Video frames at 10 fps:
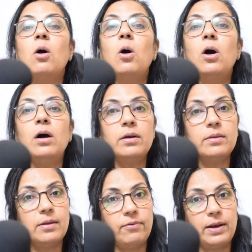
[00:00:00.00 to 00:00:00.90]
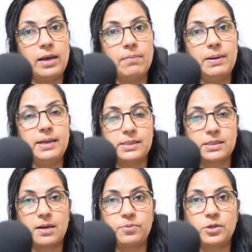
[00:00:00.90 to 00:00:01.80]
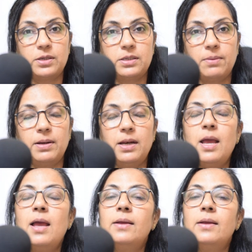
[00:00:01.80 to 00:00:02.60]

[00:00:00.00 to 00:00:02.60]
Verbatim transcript: or the variable description table.